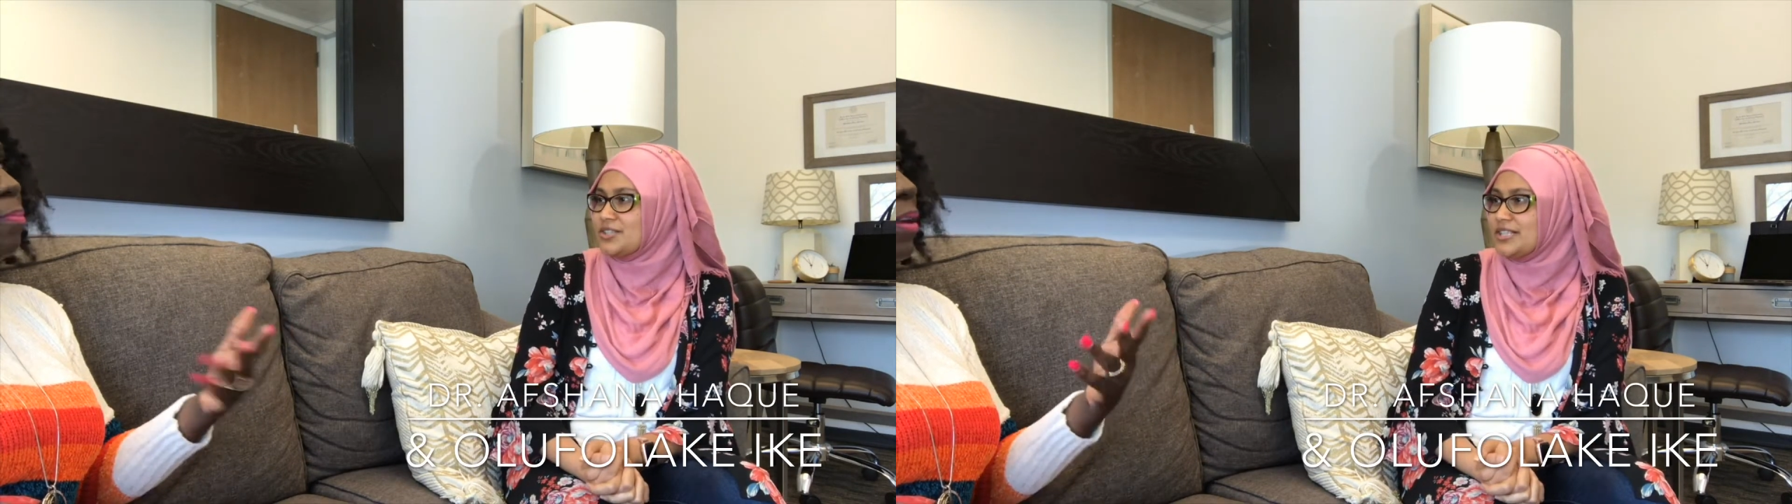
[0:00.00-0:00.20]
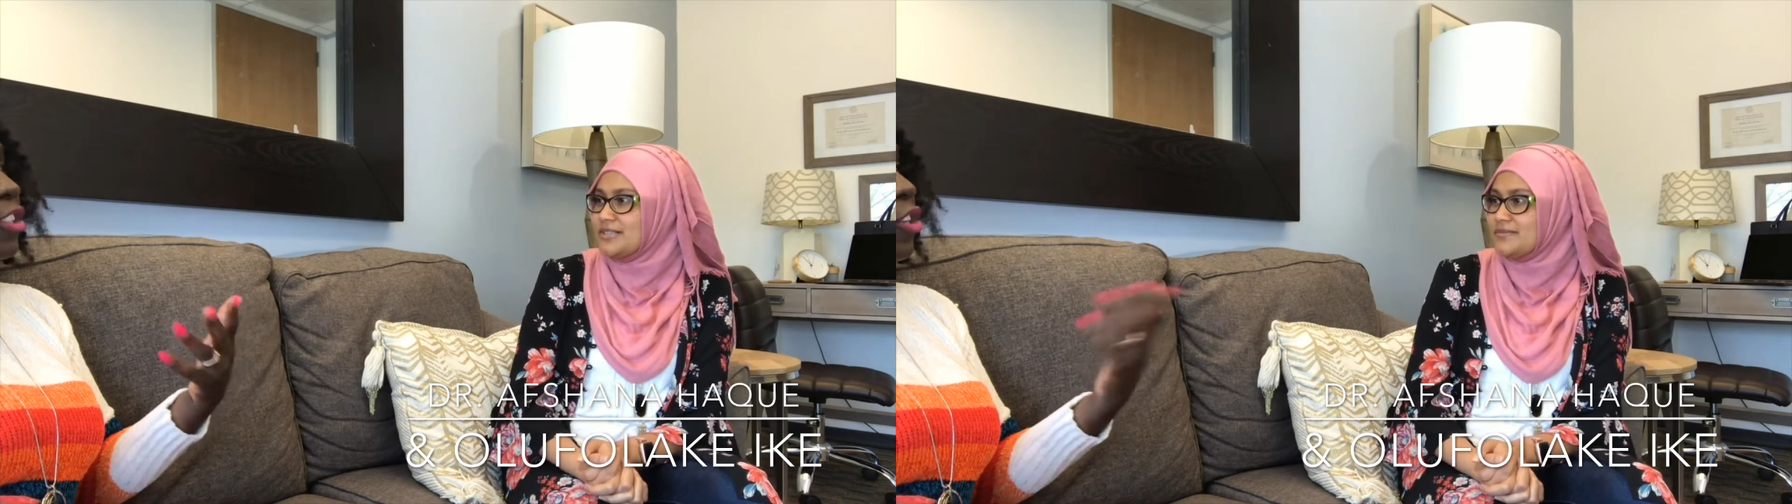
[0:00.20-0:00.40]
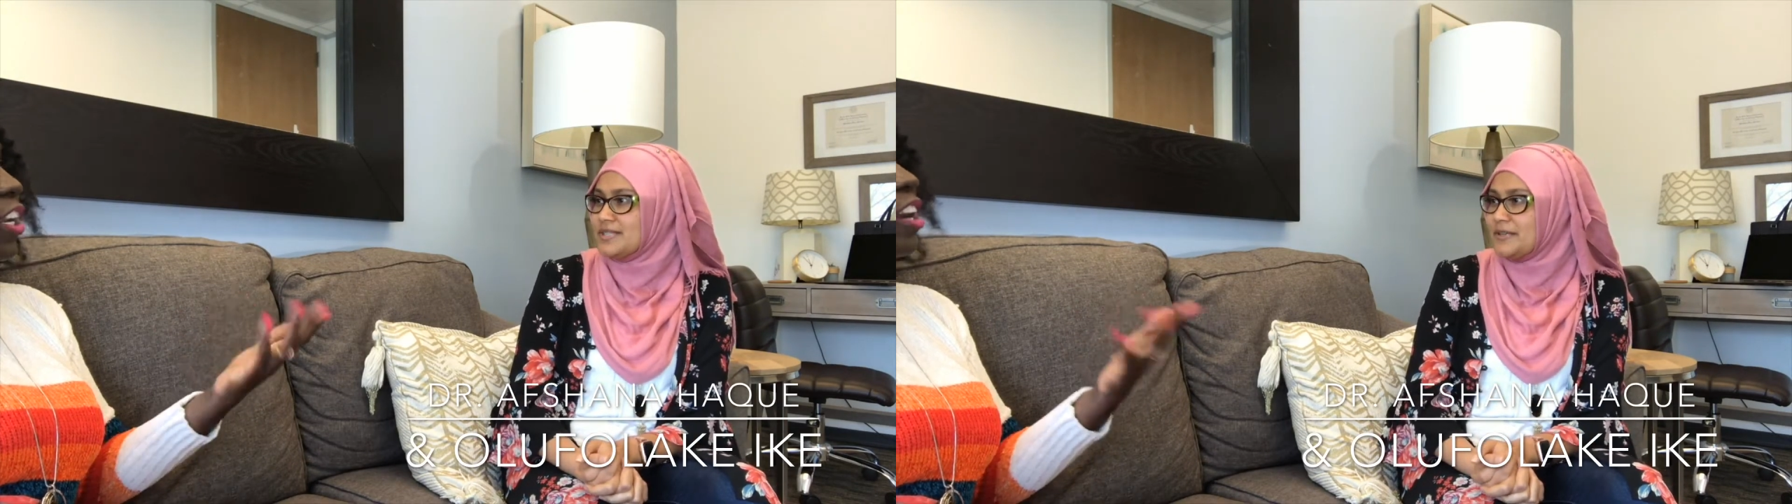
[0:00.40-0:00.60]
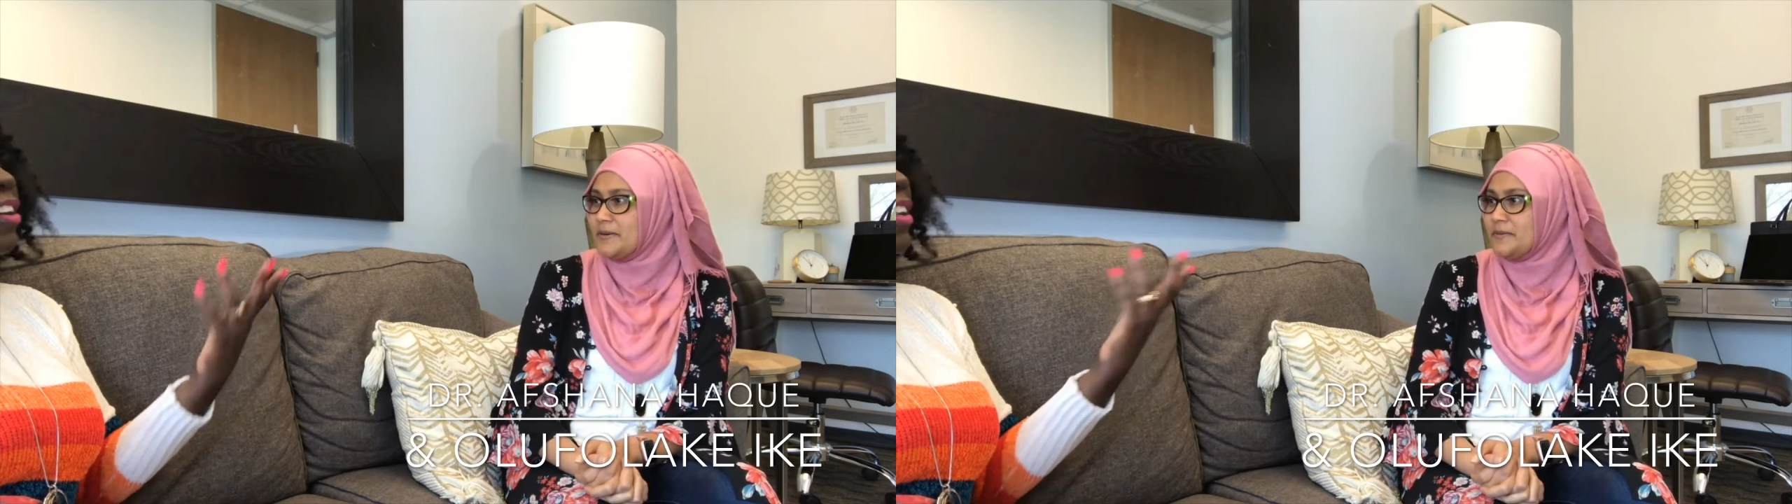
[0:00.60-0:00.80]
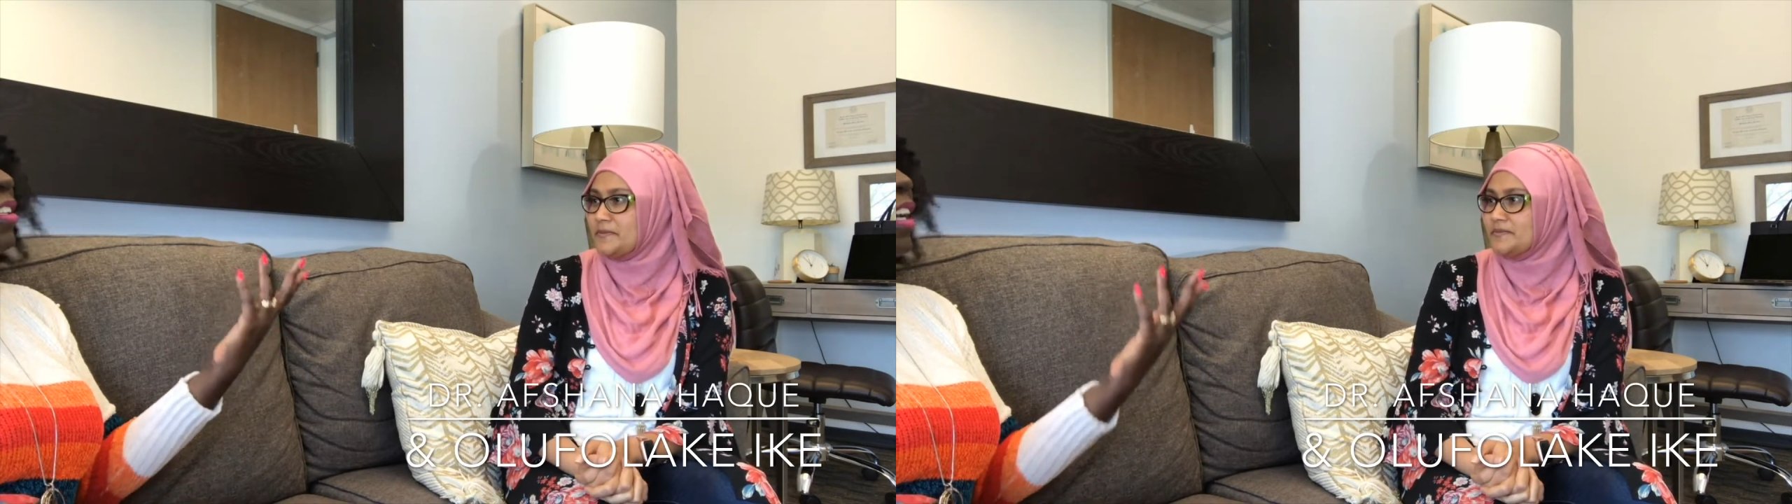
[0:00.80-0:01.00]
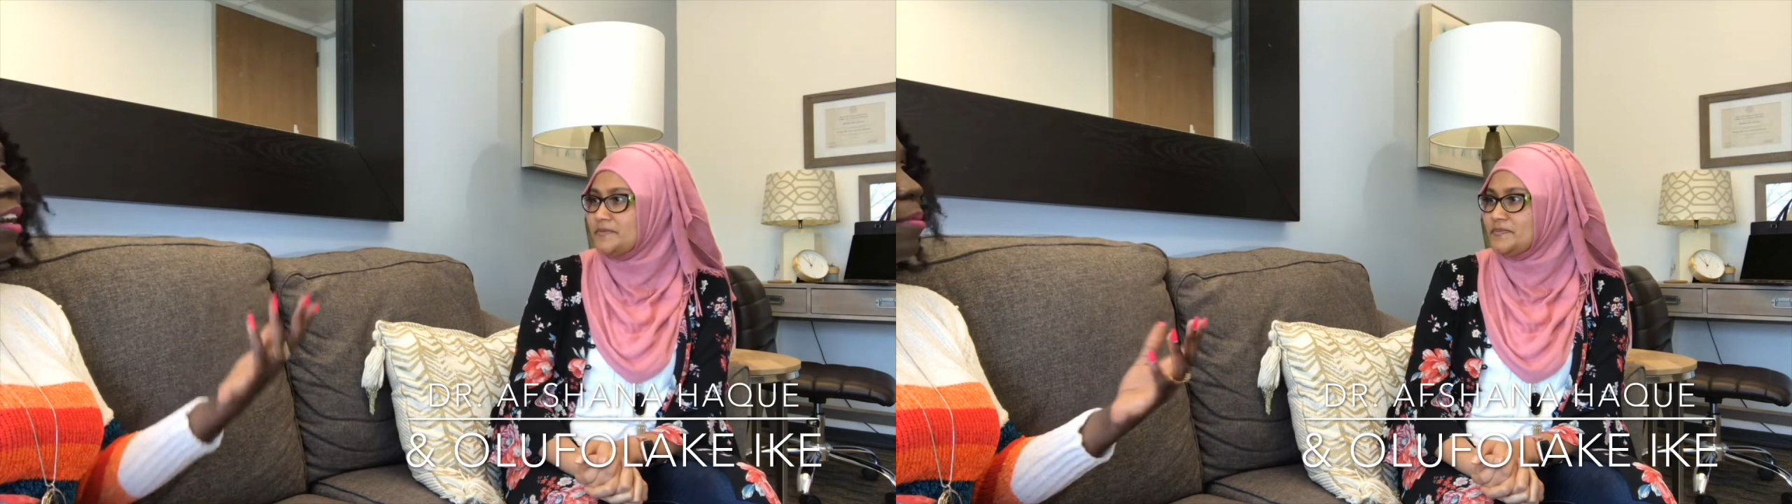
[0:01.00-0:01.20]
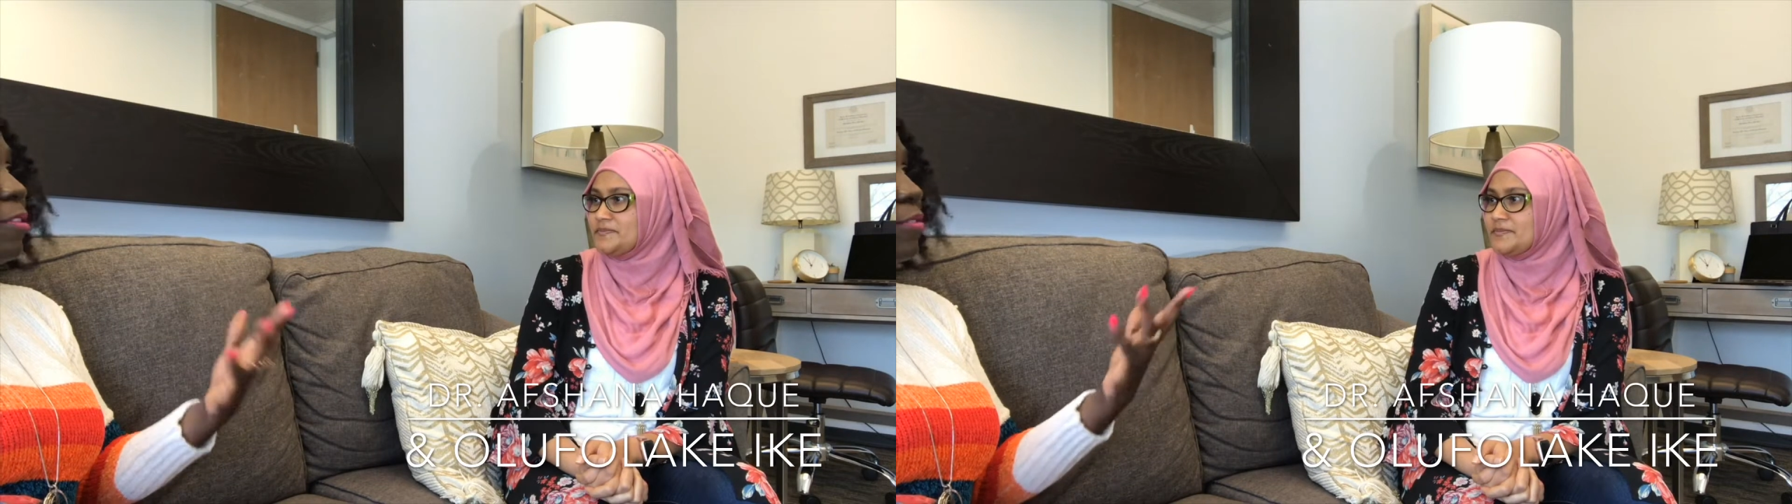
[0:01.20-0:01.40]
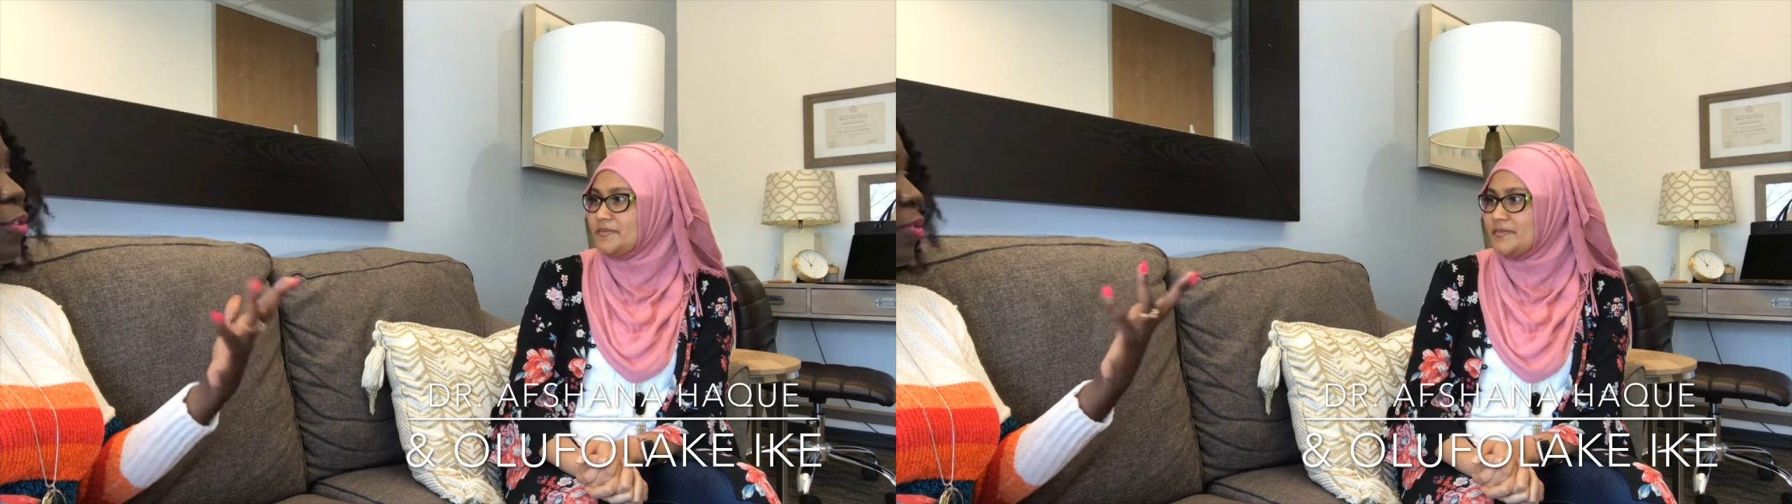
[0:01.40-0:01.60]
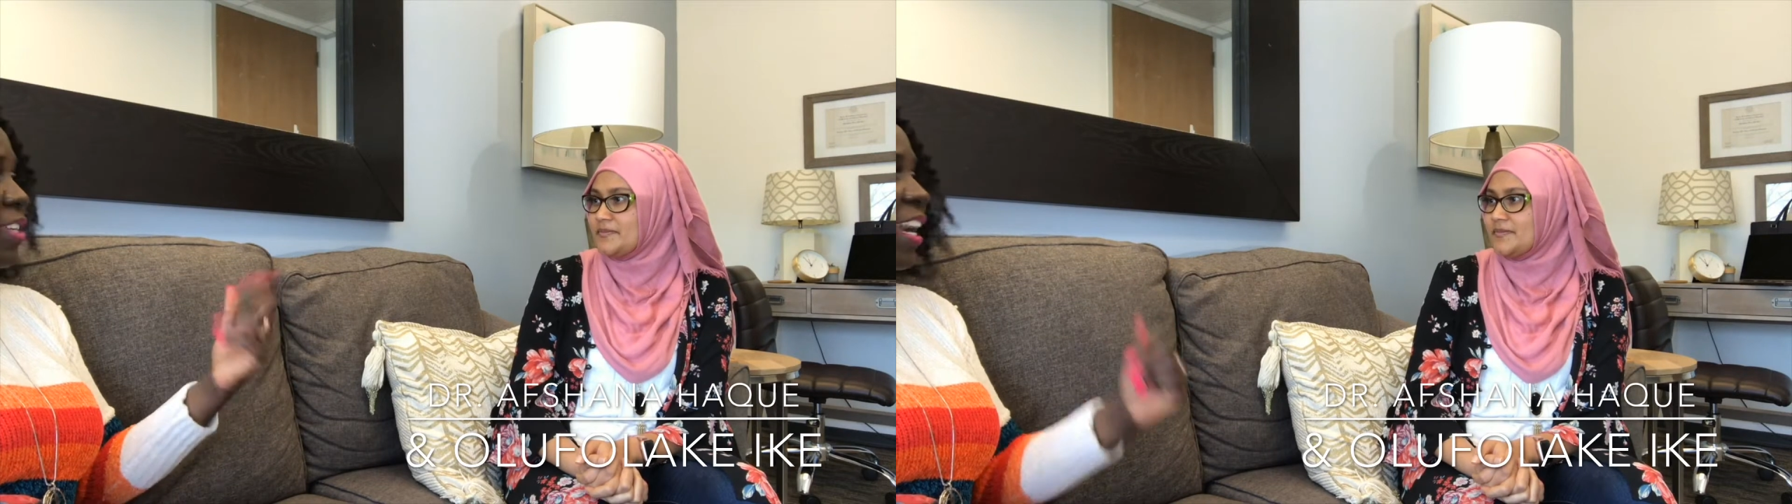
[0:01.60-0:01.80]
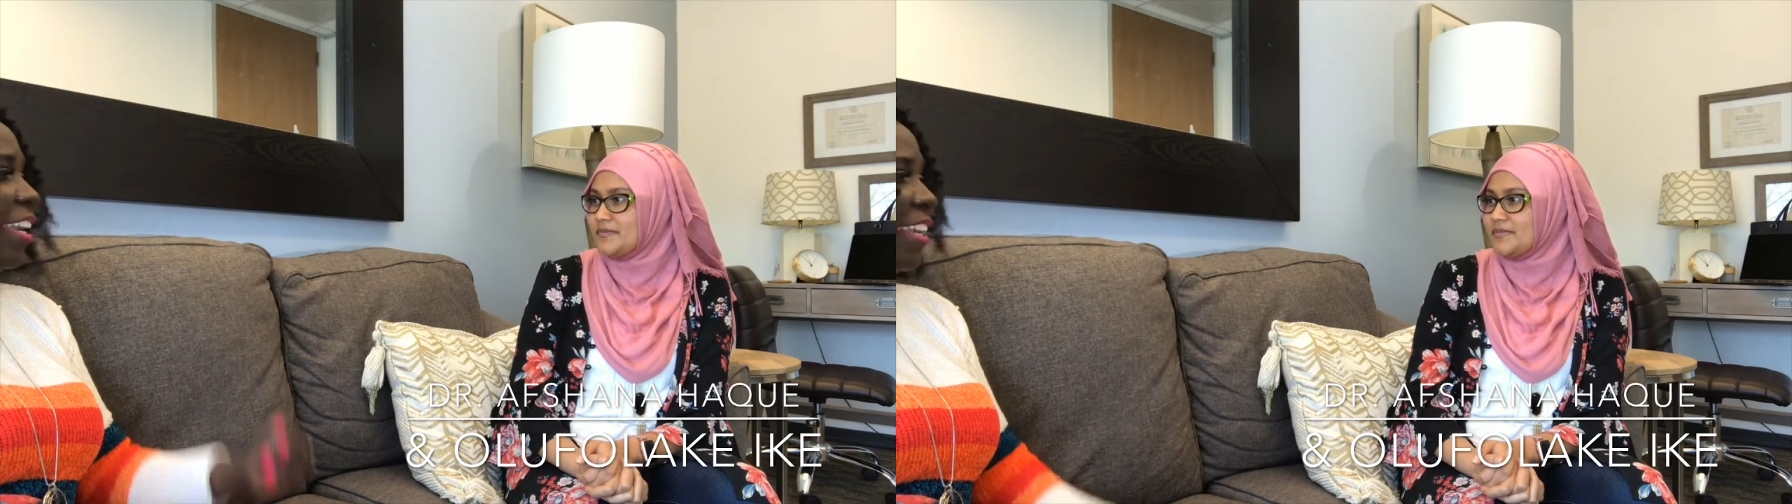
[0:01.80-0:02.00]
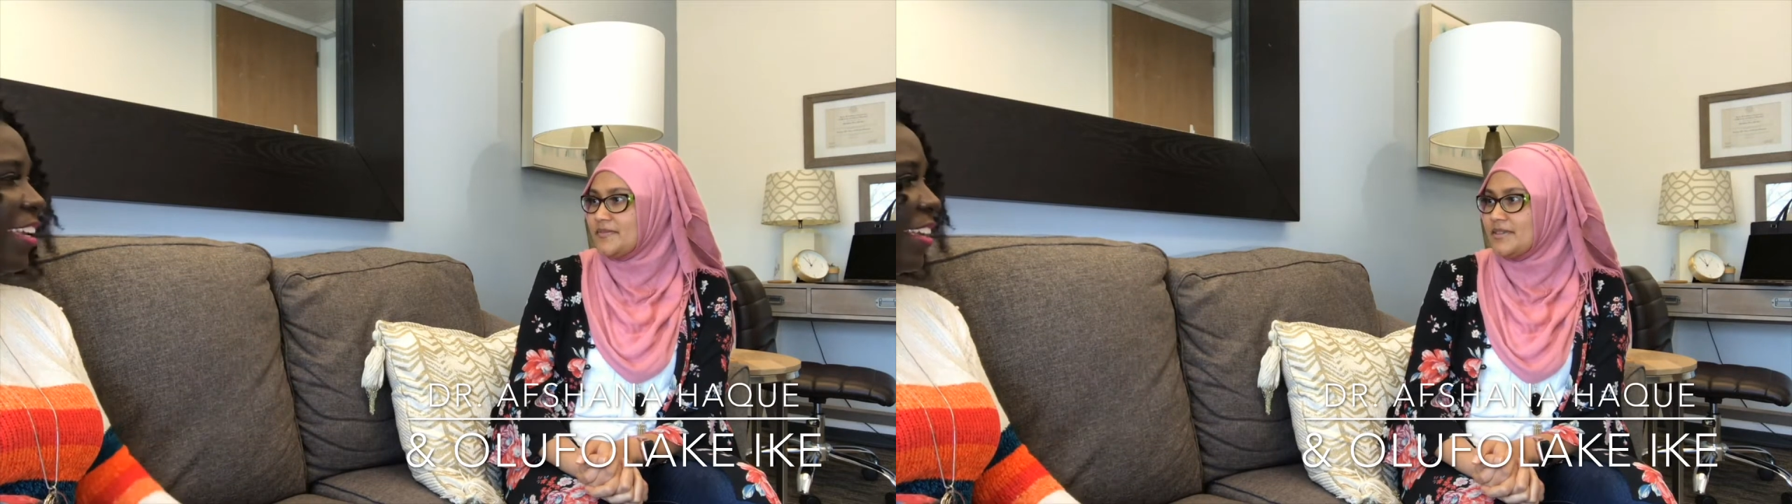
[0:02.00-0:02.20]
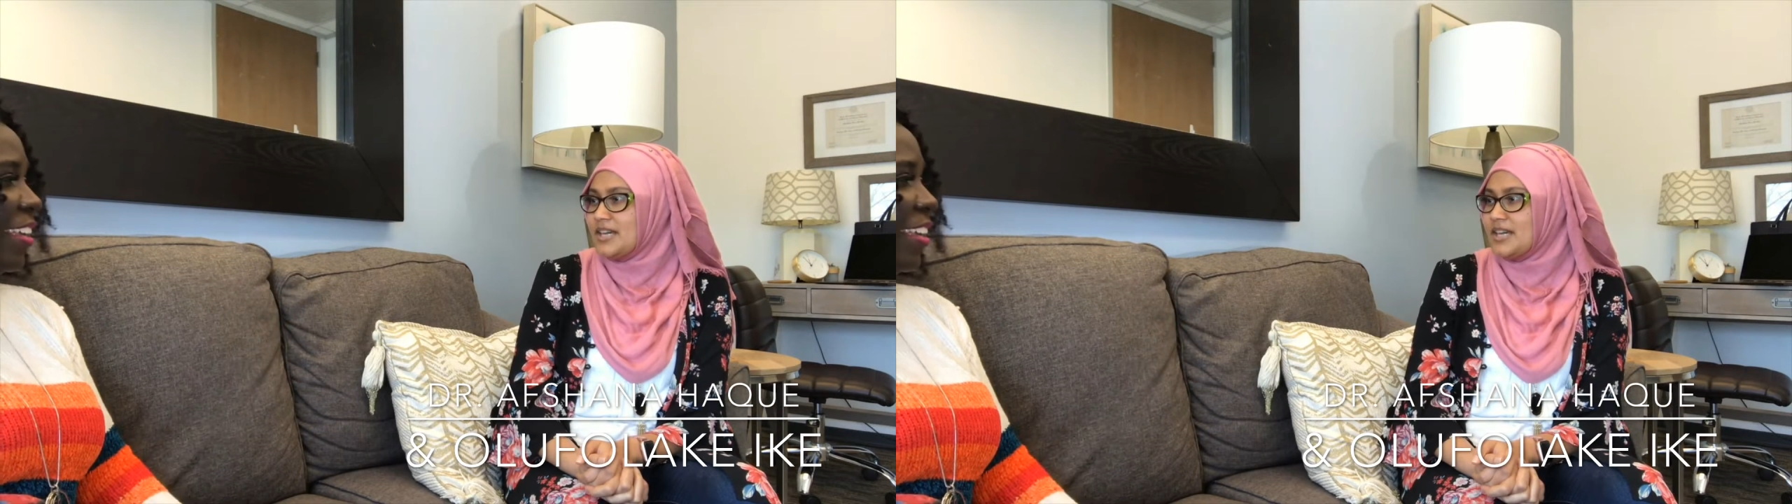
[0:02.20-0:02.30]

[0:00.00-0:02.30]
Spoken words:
patriarchal society?